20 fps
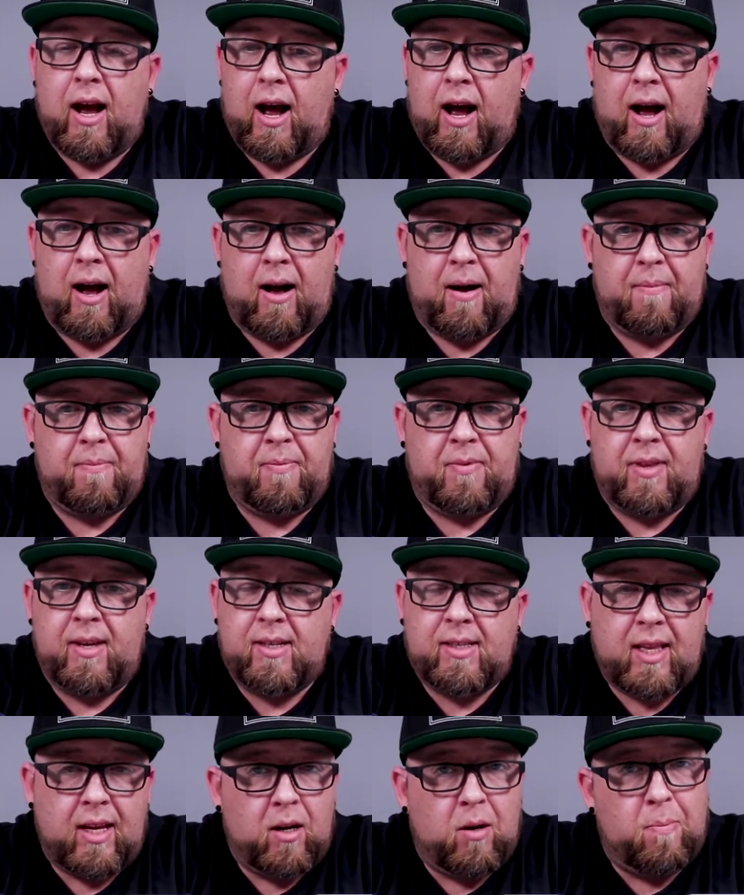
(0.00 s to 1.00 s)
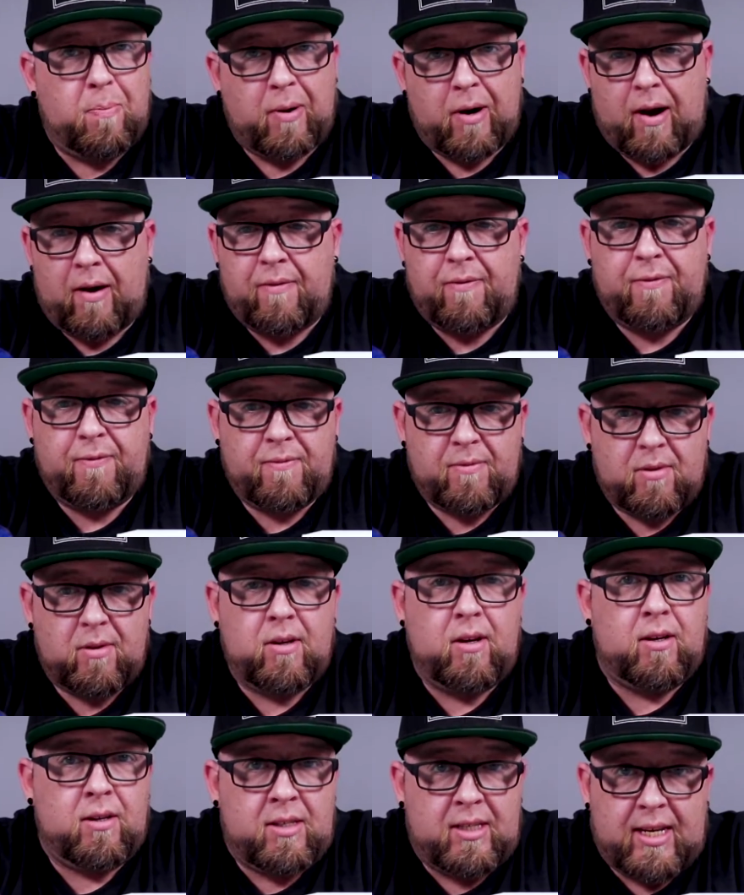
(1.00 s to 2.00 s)
This thing will put off
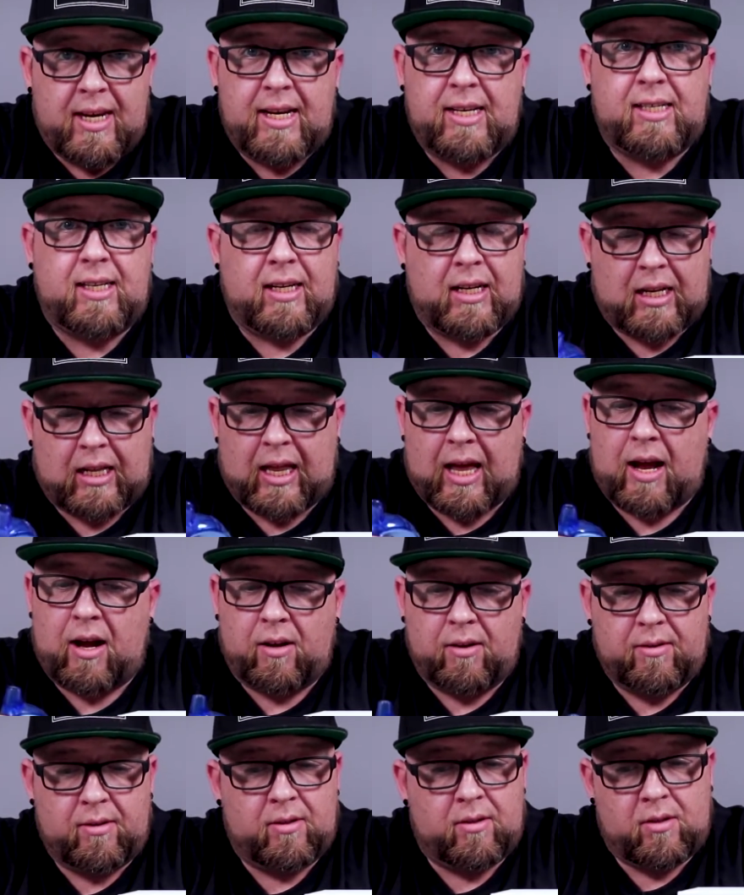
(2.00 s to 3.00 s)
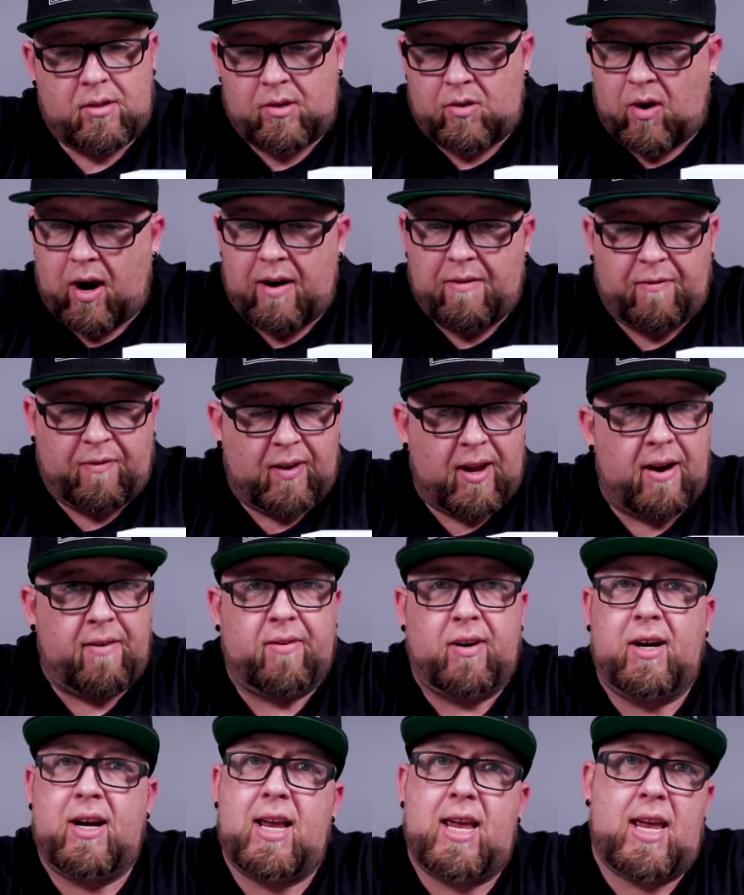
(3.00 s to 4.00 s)
a decent cloud, great
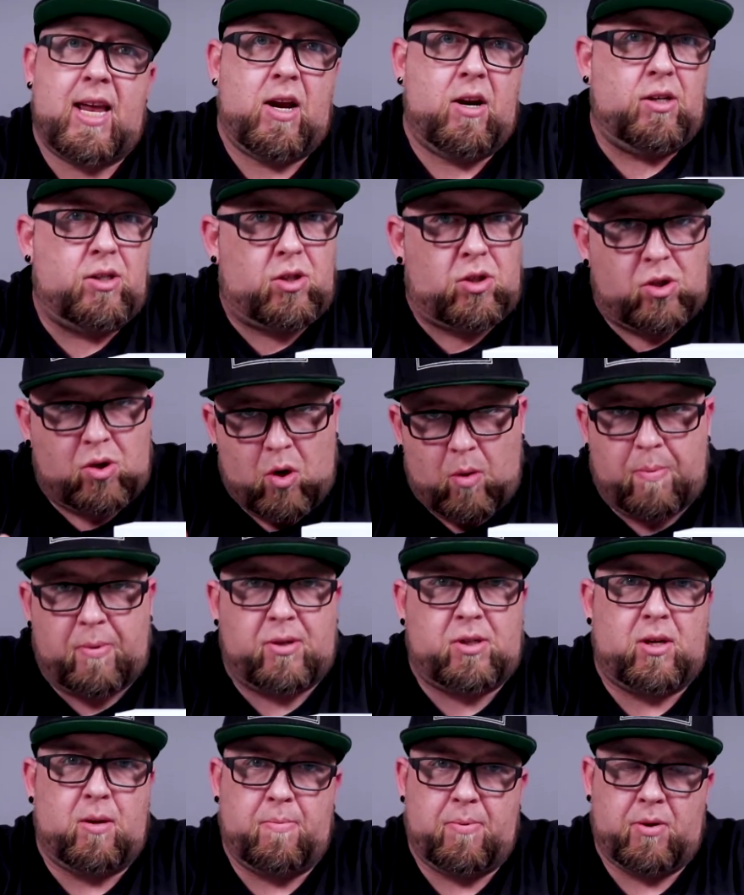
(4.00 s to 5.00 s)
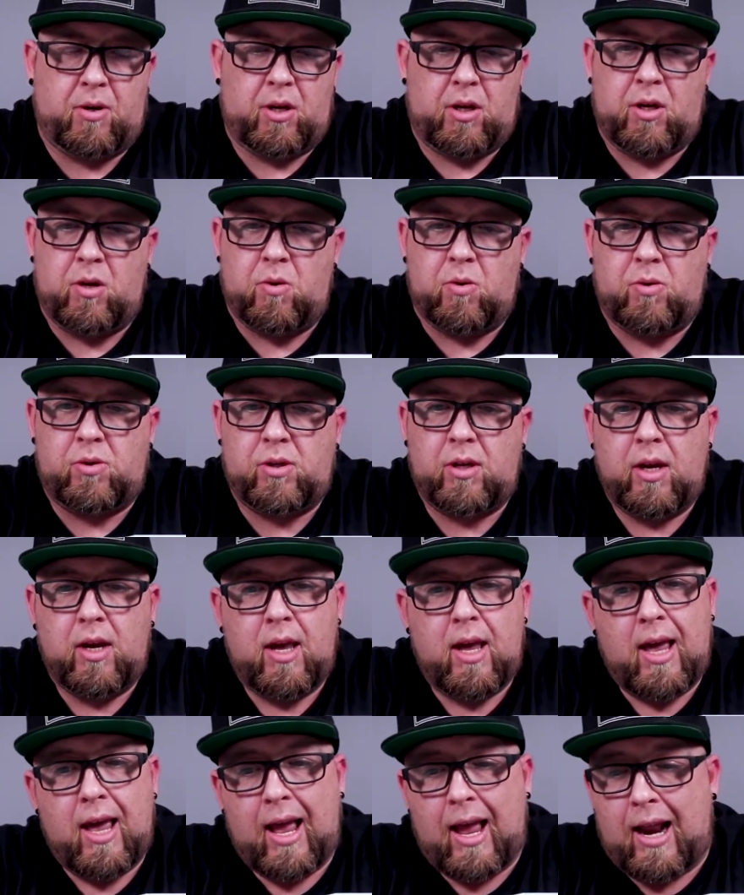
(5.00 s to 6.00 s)
flavor, super simple to use,
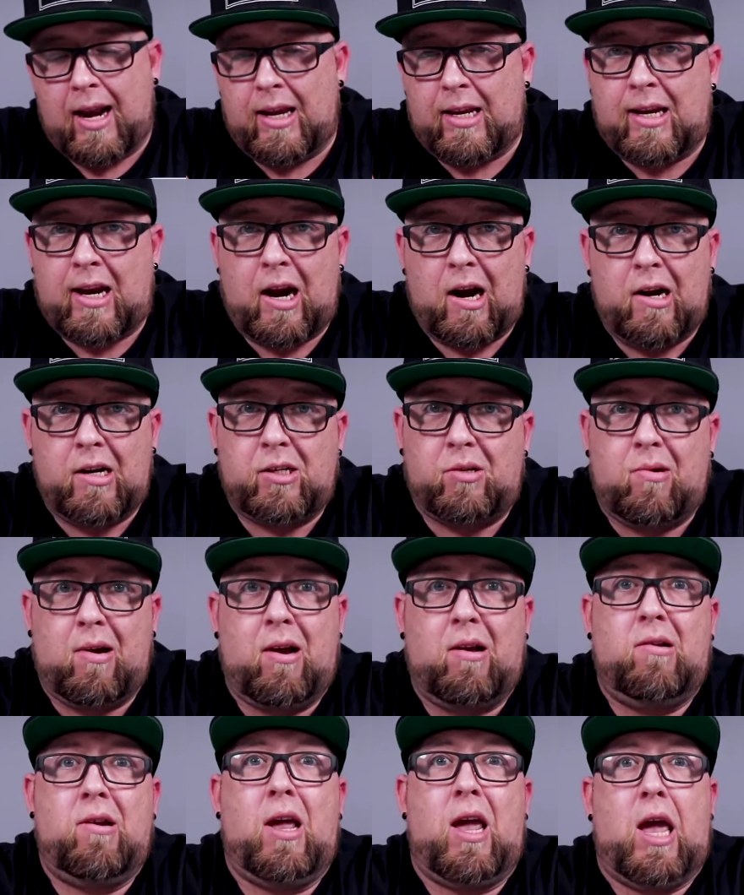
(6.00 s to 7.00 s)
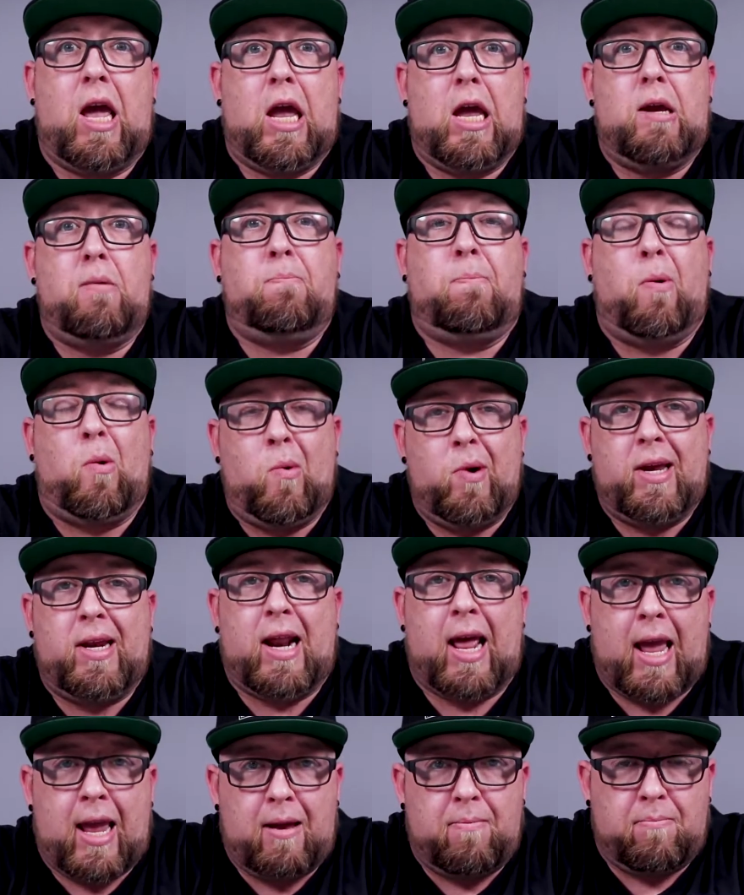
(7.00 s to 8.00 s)
and it carries around
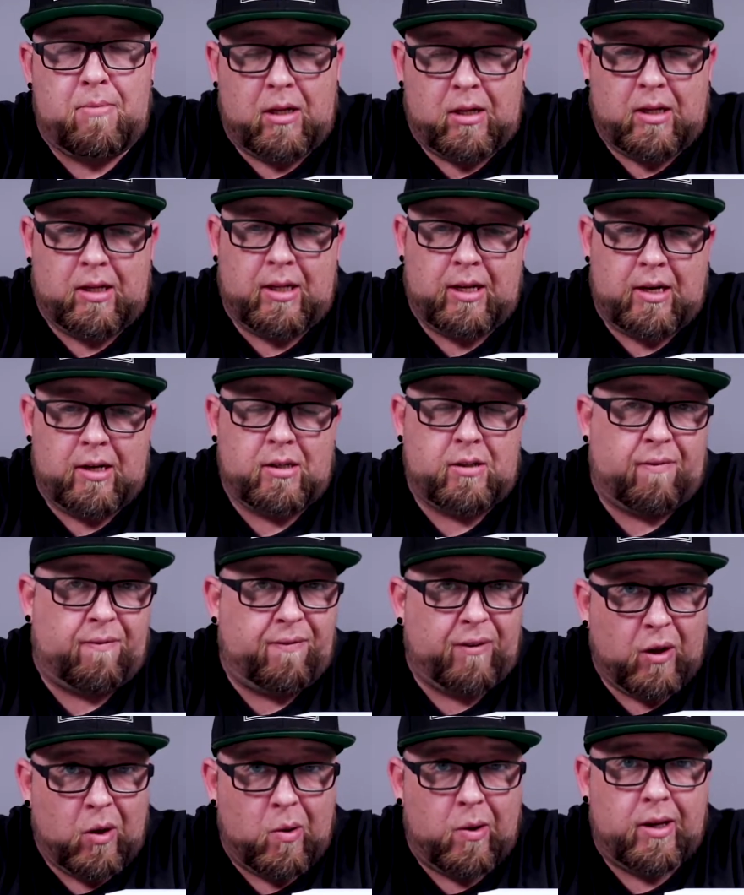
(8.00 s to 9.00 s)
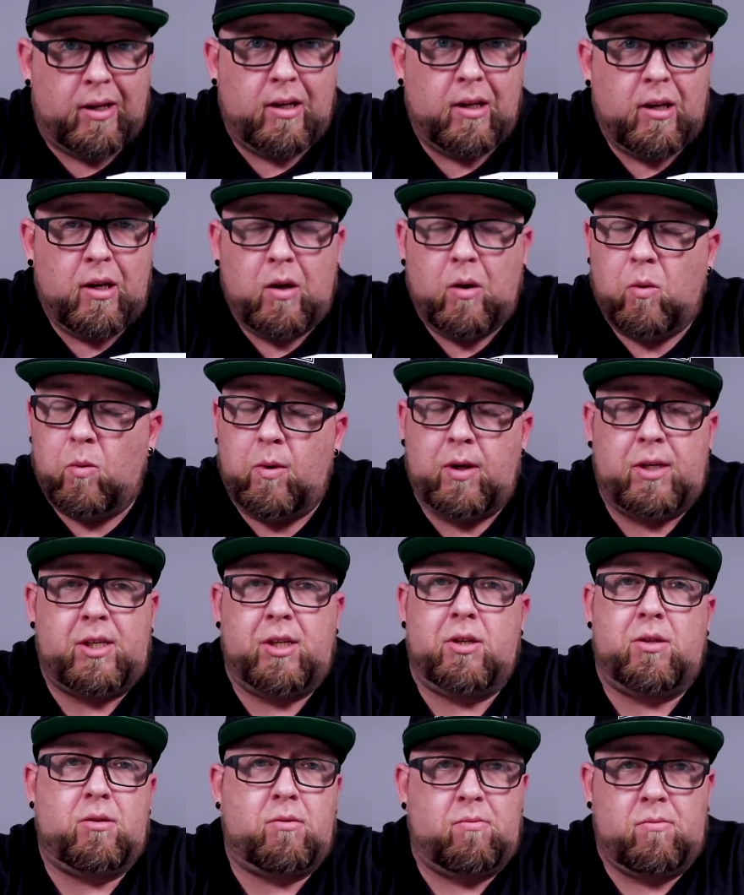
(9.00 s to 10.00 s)
8.8 milliliters of fluid, which
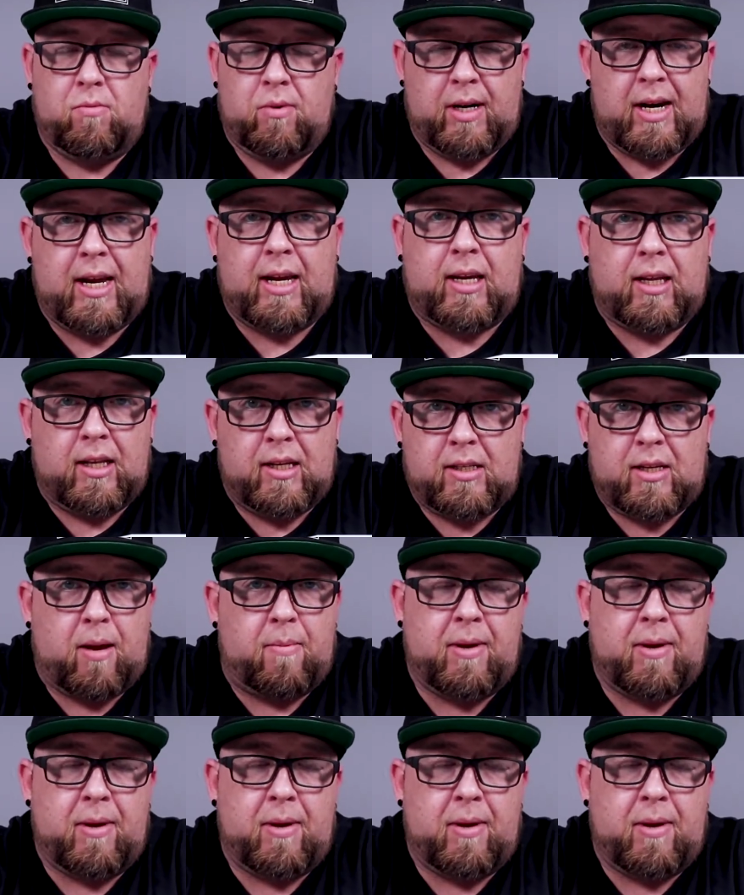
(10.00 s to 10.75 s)
is ridiculous.